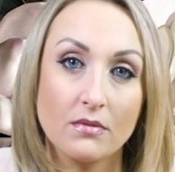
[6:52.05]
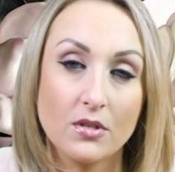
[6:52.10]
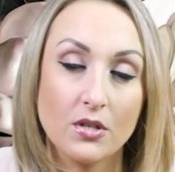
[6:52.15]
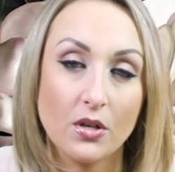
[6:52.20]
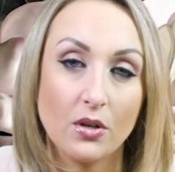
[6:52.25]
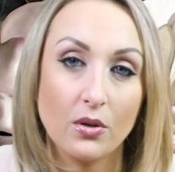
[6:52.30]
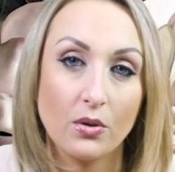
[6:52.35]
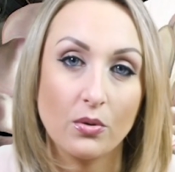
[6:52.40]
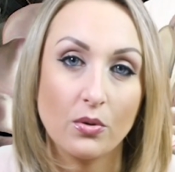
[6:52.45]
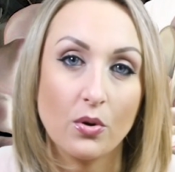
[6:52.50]

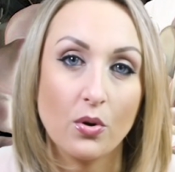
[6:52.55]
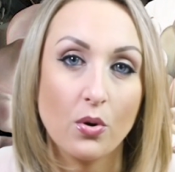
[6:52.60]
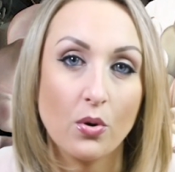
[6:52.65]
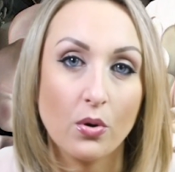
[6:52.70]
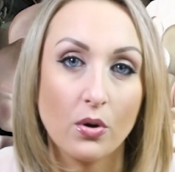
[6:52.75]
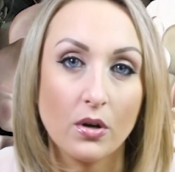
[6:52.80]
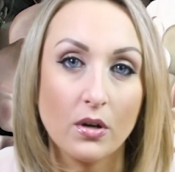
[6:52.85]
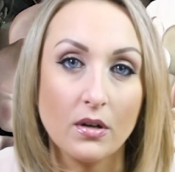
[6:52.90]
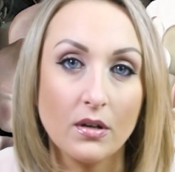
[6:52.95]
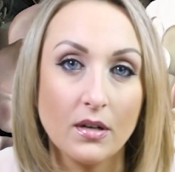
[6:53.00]
So
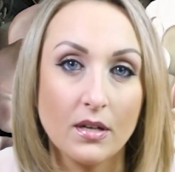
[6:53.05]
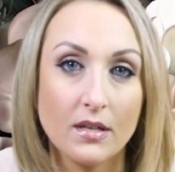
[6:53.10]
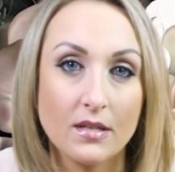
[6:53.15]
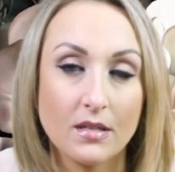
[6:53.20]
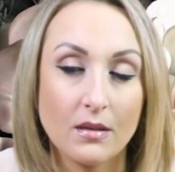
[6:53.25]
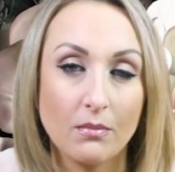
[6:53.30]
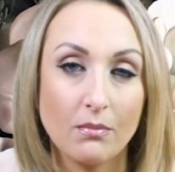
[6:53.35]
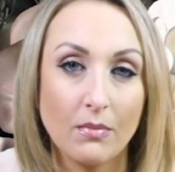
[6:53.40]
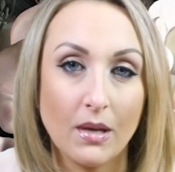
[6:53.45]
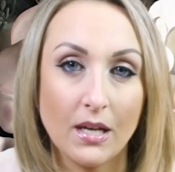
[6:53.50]
corn is
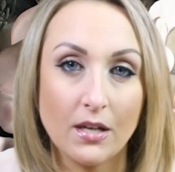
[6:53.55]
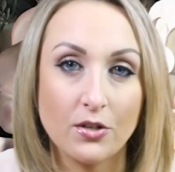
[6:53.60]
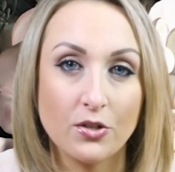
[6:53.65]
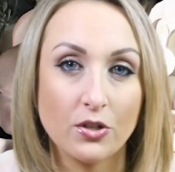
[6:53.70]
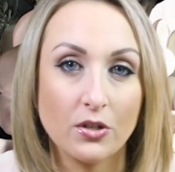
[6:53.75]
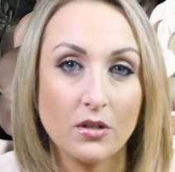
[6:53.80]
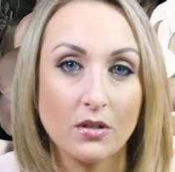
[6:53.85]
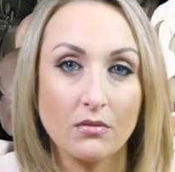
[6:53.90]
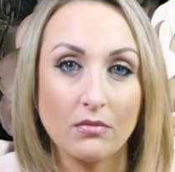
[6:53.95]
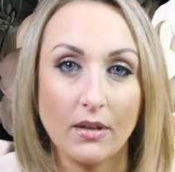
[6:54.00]
a
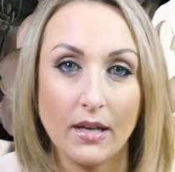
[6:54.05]
major